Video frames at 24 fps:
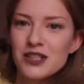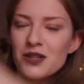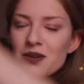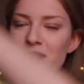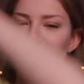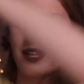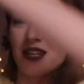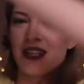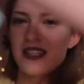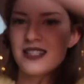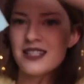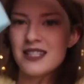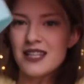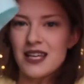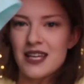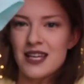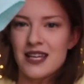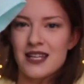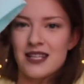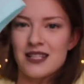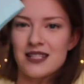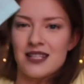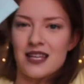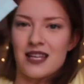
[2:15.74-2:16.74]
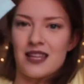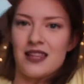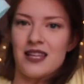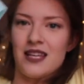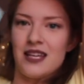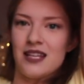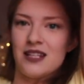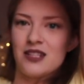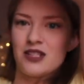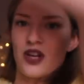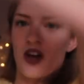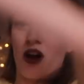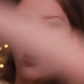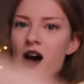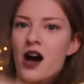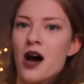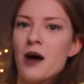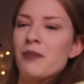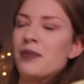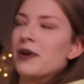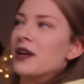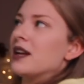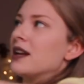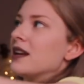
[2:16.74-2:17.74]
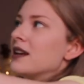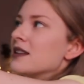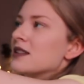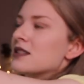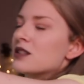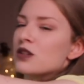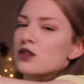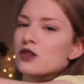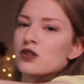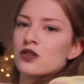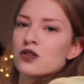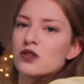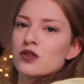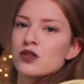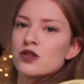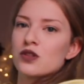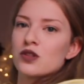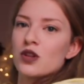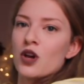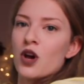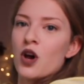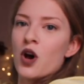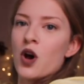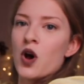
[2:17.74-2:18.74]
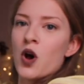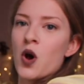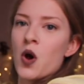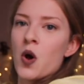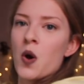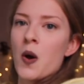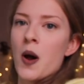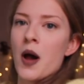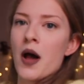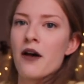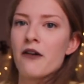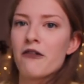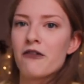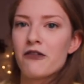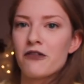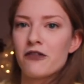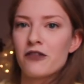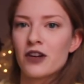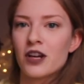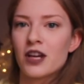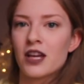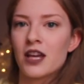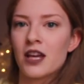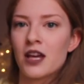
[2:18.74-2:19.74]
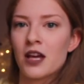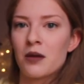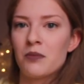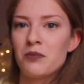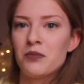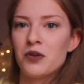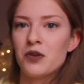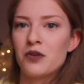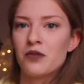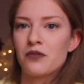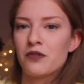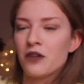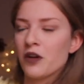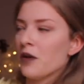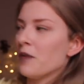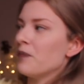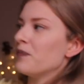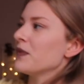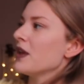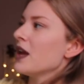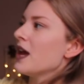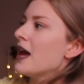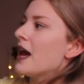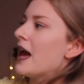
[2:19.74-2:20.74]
So this is the top. It is so freaking beautiful.